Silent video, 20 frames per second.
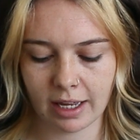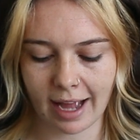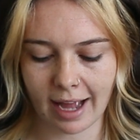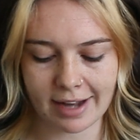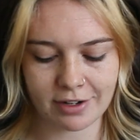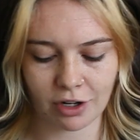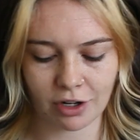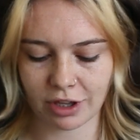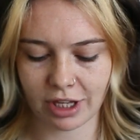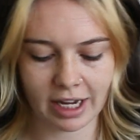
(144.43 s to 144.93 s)
I
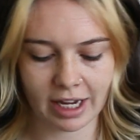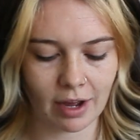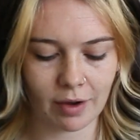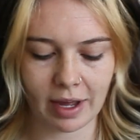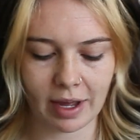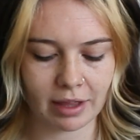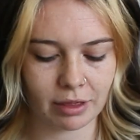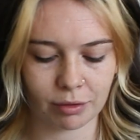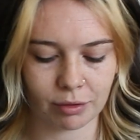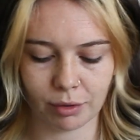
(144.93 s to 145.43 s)
don't think I'll
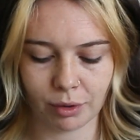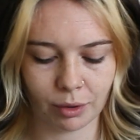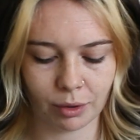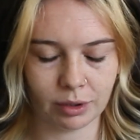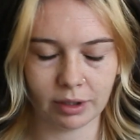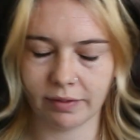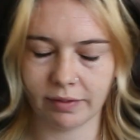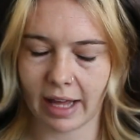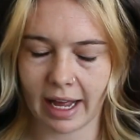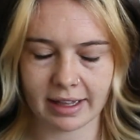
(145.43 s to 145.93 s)
get through
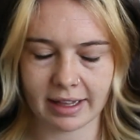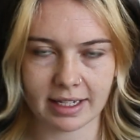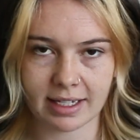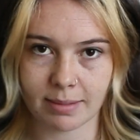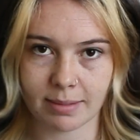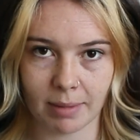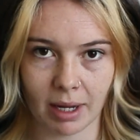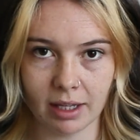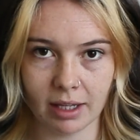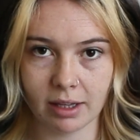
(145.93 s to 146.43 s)
all of that
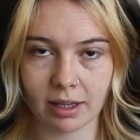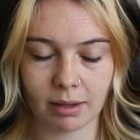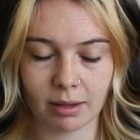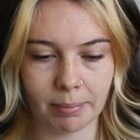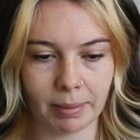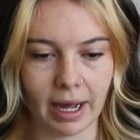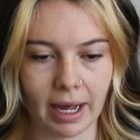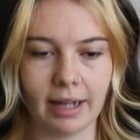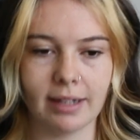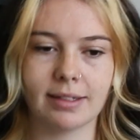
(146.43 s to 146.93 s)
this month,
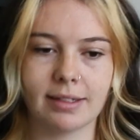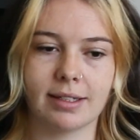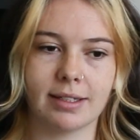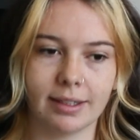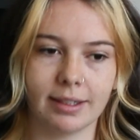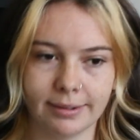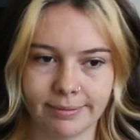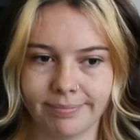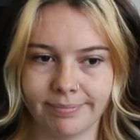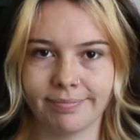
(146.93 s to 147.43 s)

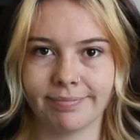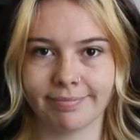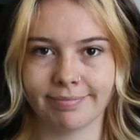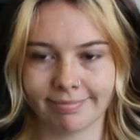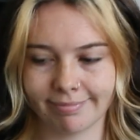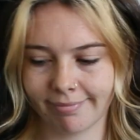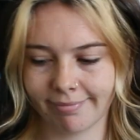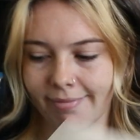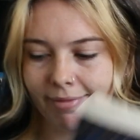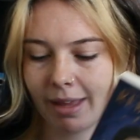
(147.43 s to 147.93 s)
but
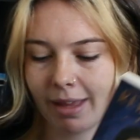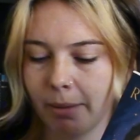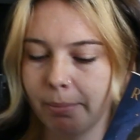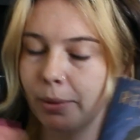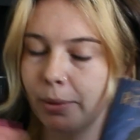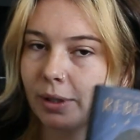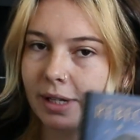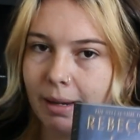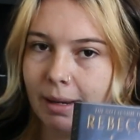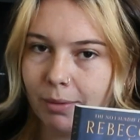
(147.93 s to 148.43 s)

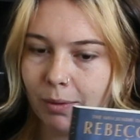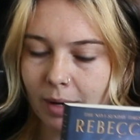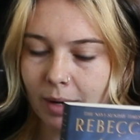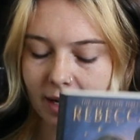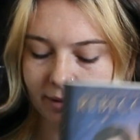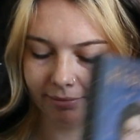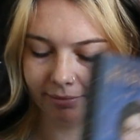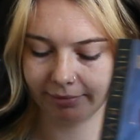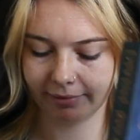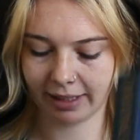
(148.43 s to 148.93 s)
book number
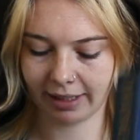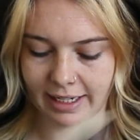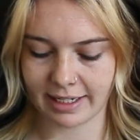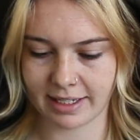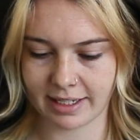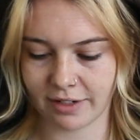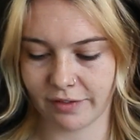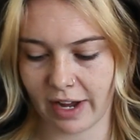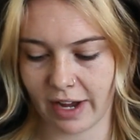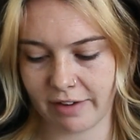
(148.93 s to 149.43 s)
1
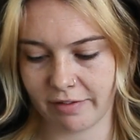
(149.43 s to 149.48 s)
is Divine